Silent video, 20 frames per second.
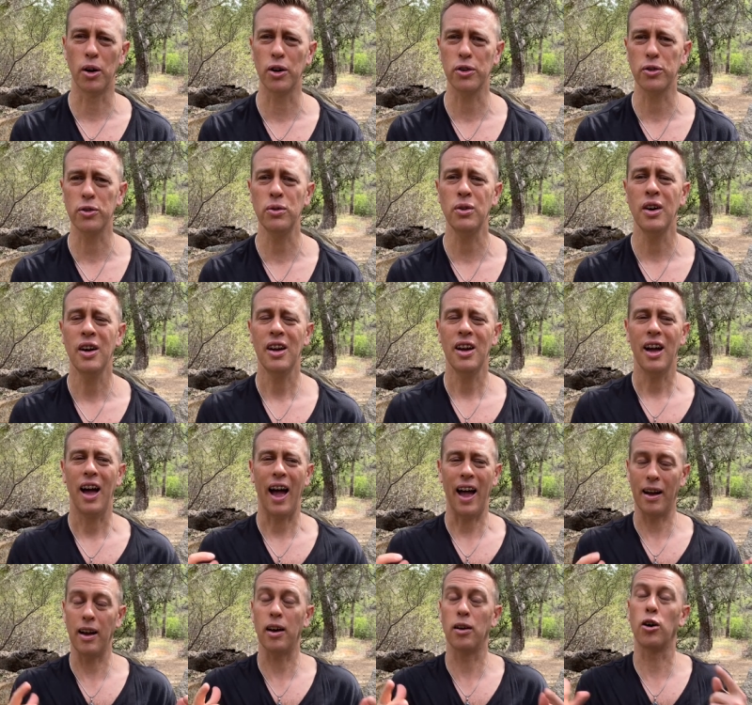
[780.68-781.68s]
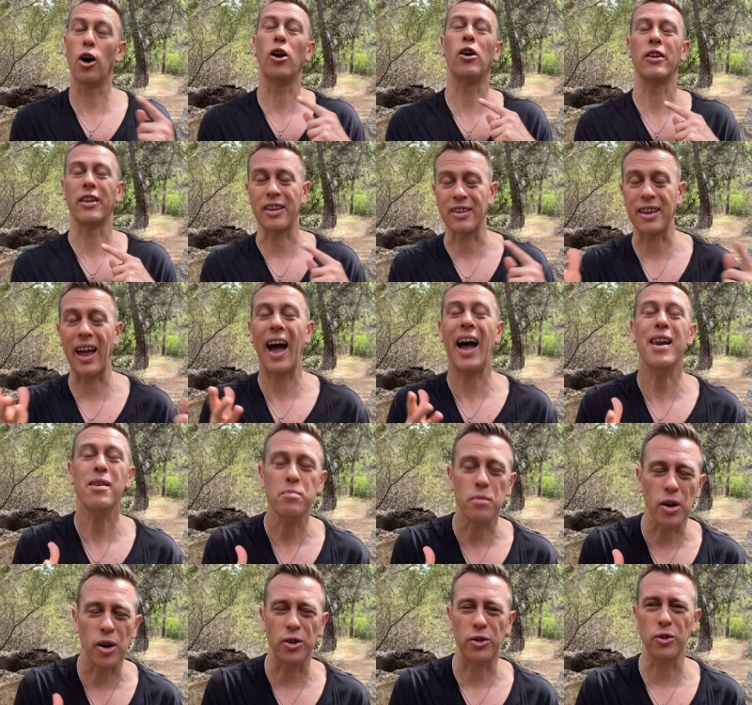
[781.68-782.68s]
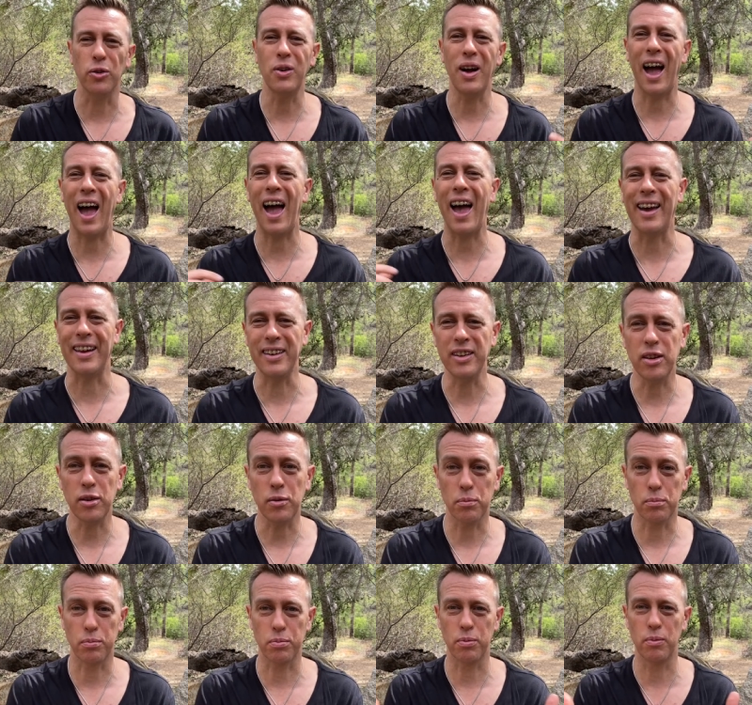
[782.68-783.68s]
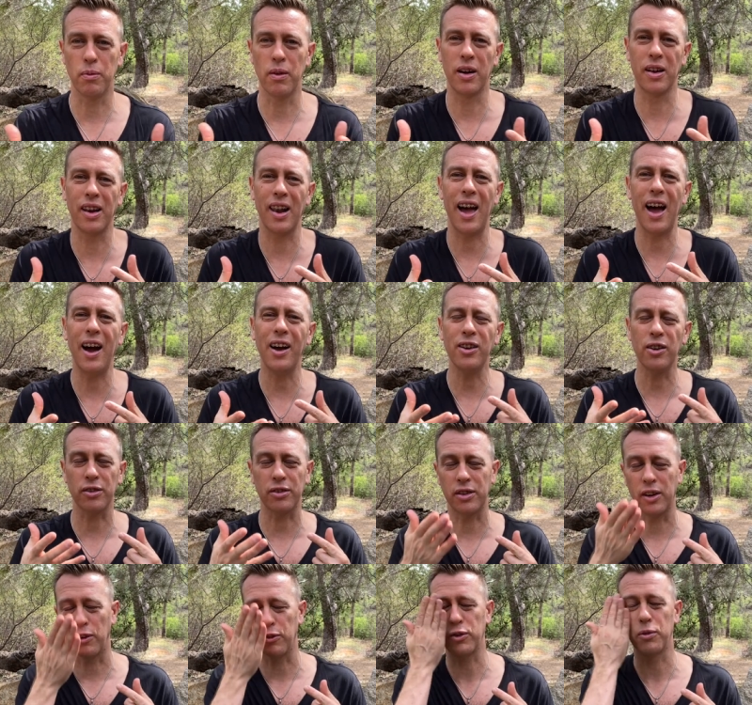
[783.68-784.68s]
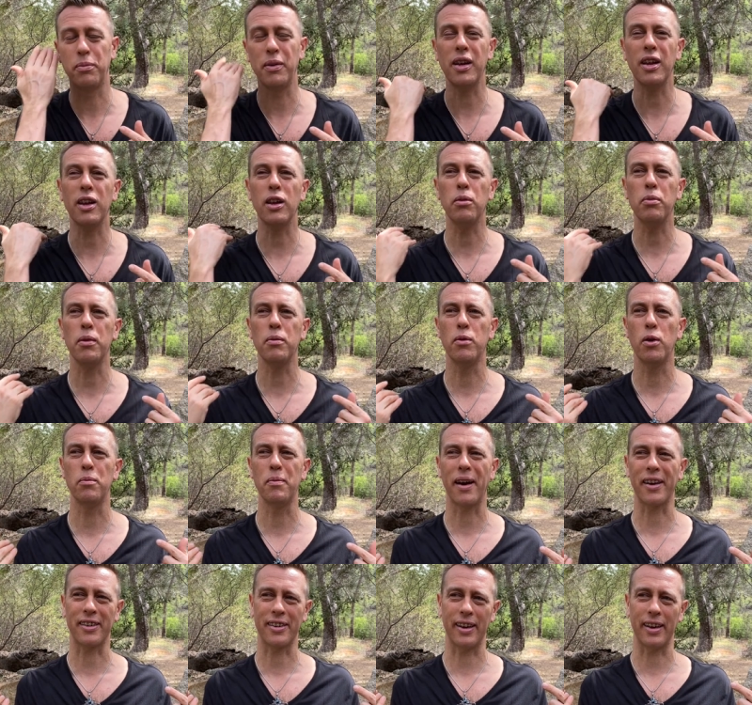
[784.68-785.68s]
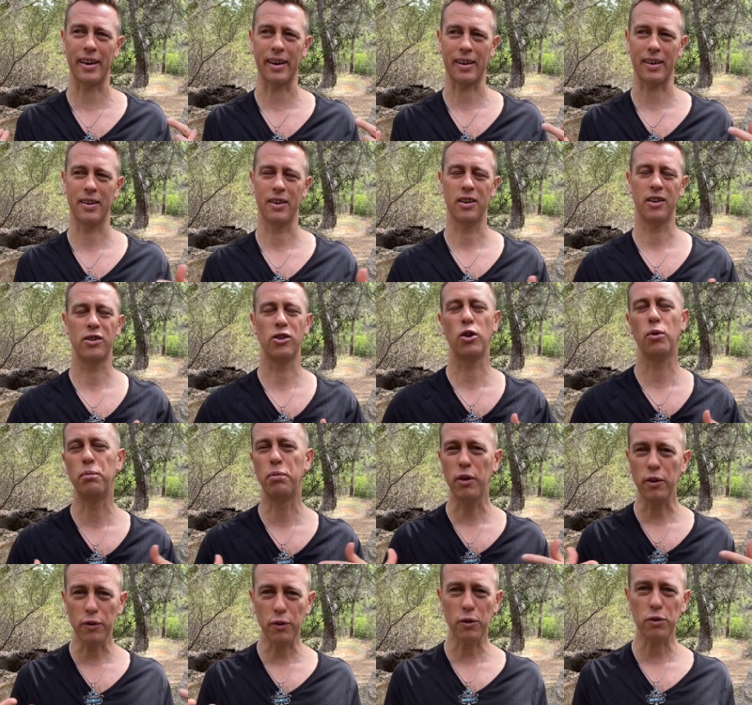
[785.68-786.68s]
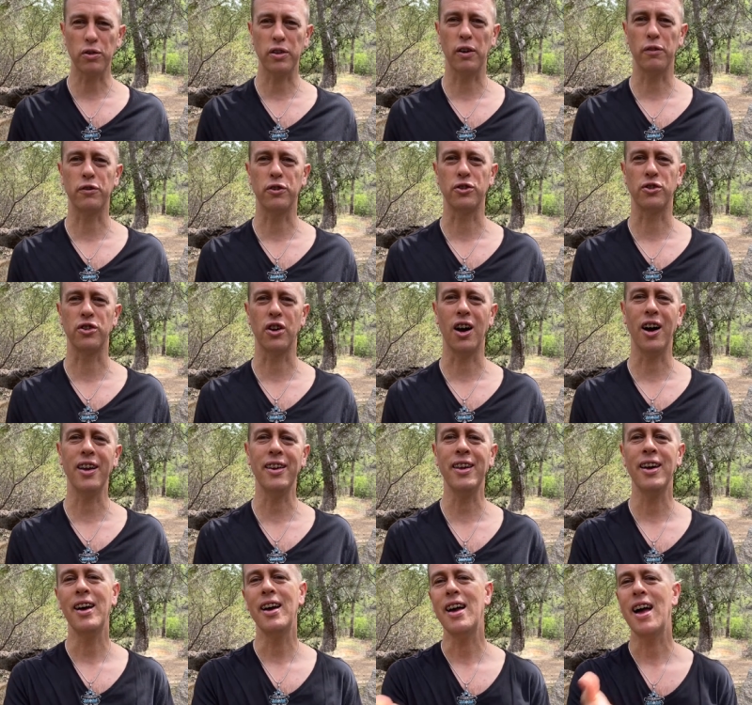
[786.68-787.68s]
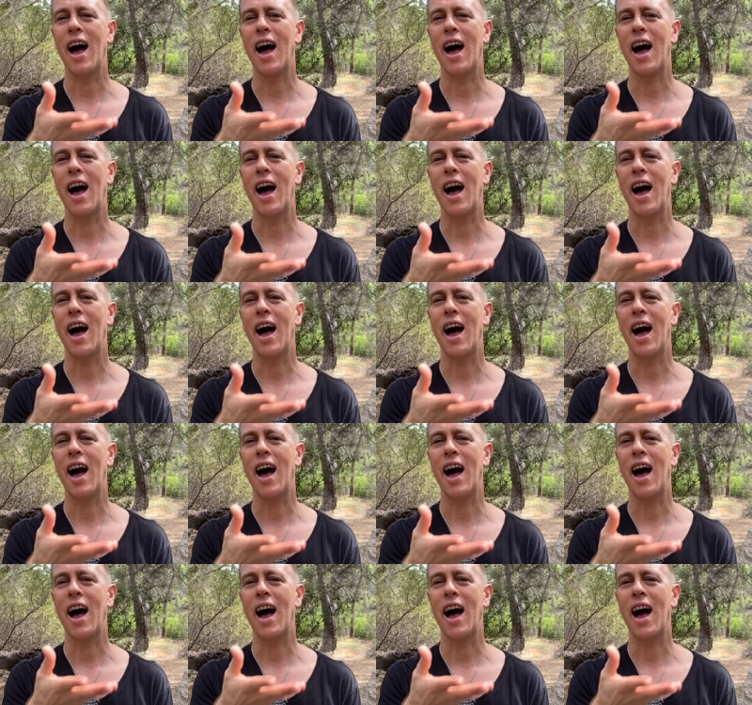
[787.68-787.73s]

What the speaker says: and myrtle and allow yourself to be a little bit more magnetic, your beautiful self to shine,